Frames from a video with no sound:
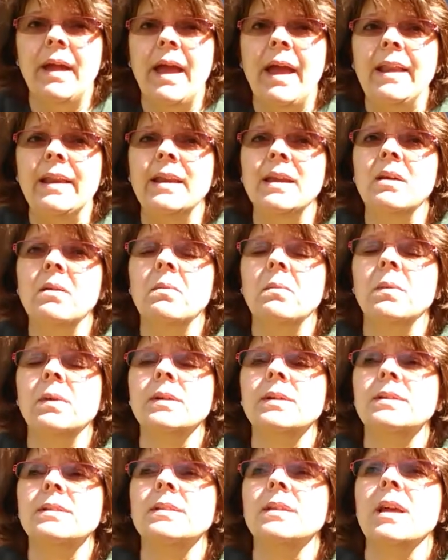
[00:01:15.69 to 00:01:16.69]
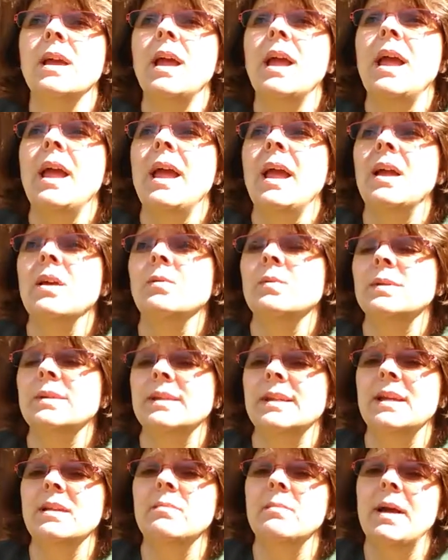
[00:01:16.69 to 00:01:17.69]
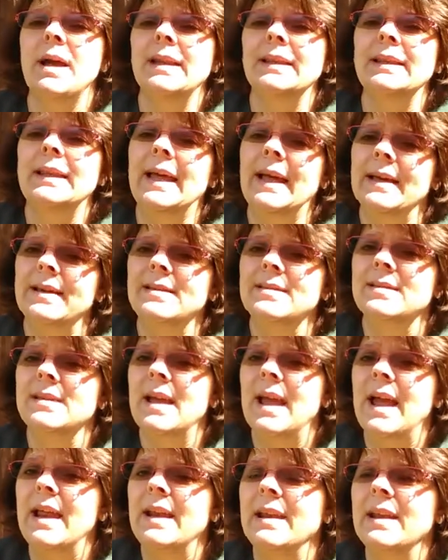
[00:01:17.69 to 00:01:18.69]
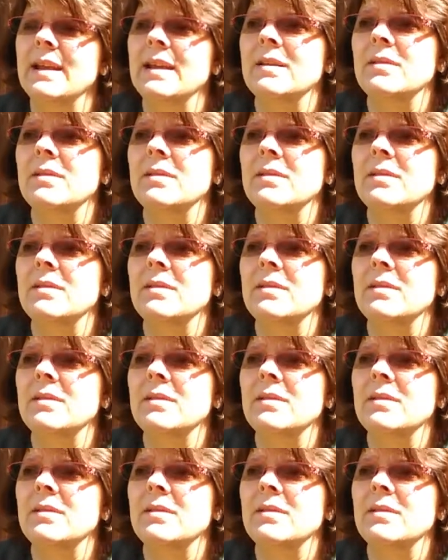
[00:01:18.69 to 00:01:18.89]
and it was in my legs, and